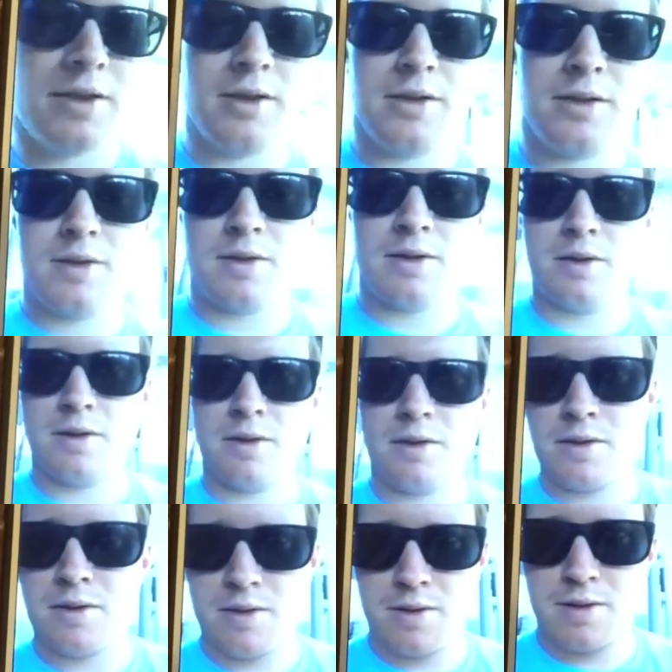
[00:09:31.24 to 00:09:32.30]
Oldman
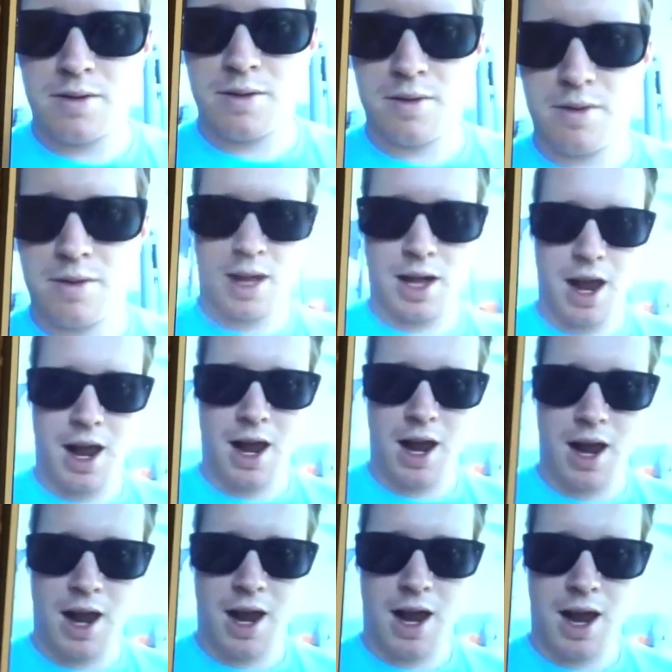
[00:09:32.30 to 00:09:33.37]
of Optic
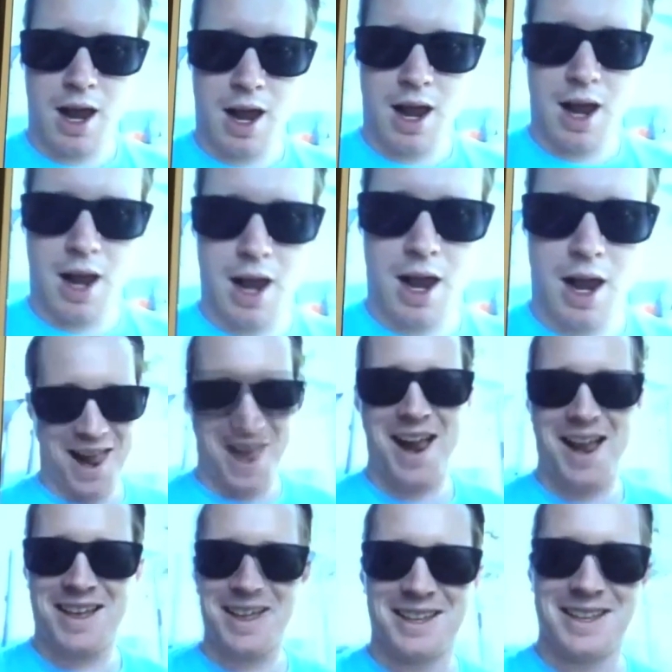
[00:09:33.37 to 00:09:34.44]
take
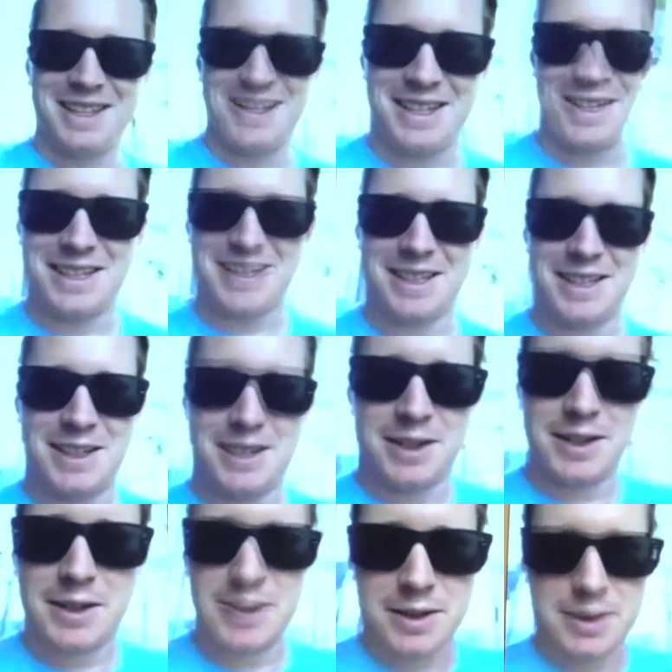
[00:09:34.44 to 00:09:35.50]
over the
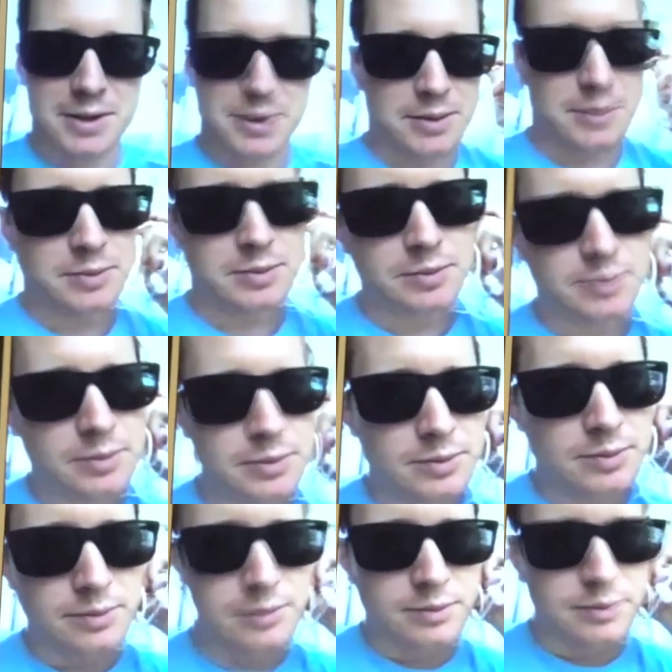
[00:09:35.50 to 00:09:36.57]
Challenger
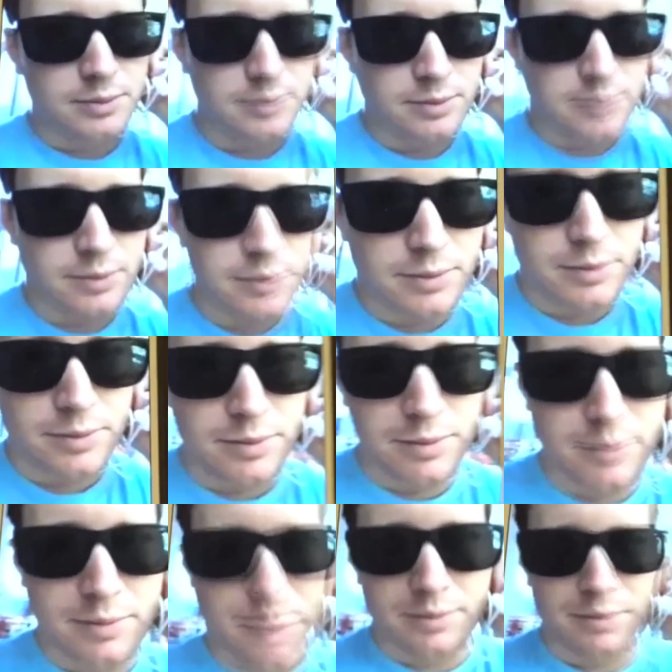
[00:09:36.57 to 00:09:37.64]
division during Black Ops
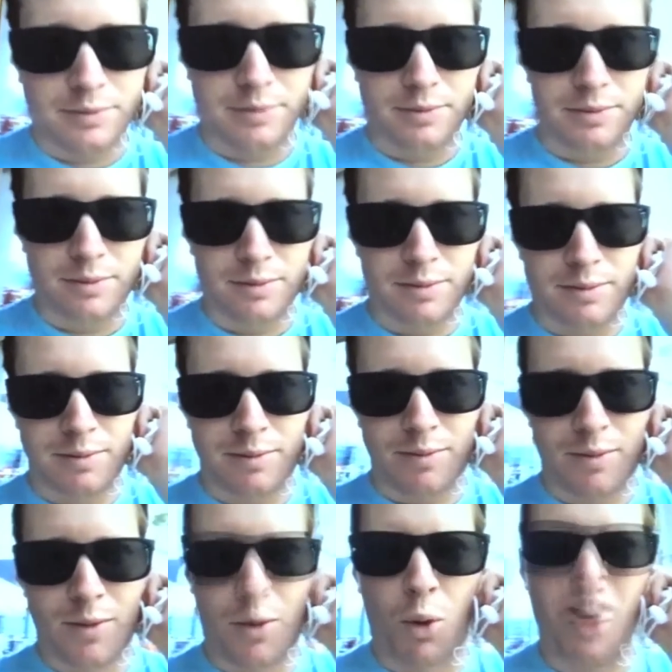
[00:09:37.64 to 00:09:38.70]
3?
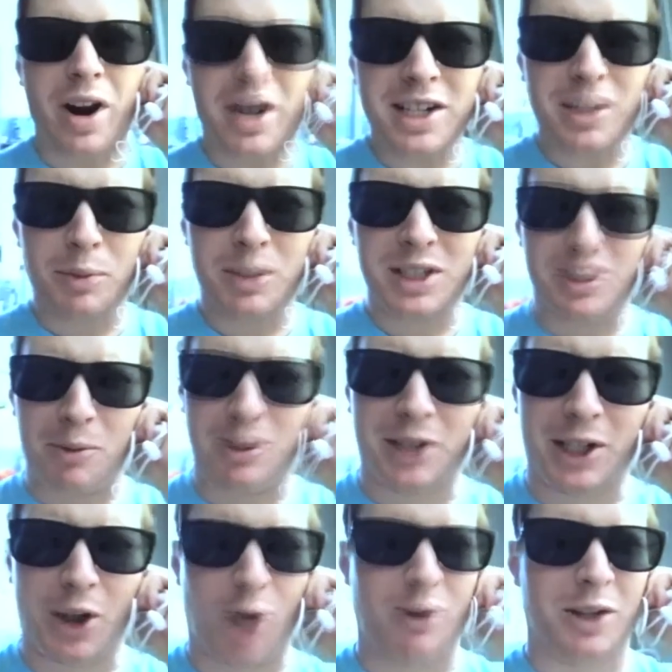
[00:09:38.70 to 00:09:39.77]
100% we'll
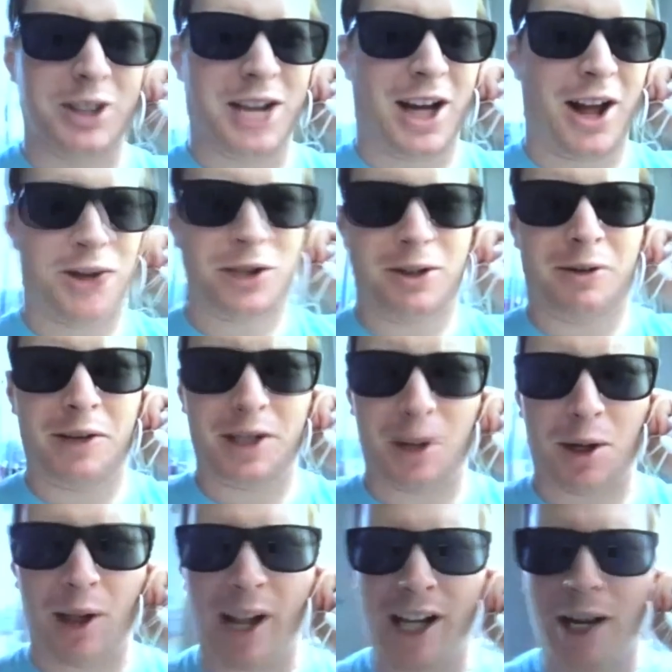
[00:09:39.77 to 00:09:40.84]
take over the Challenger division
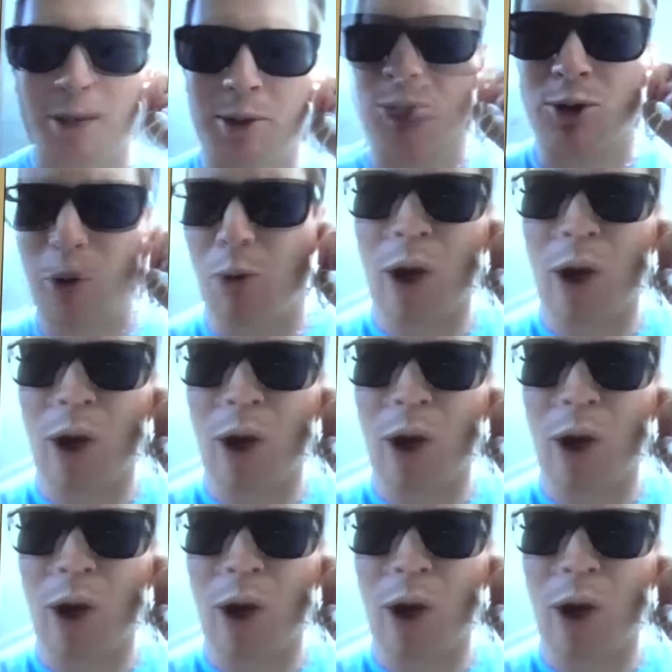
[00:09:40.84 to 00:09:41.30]
of Black Ops 3.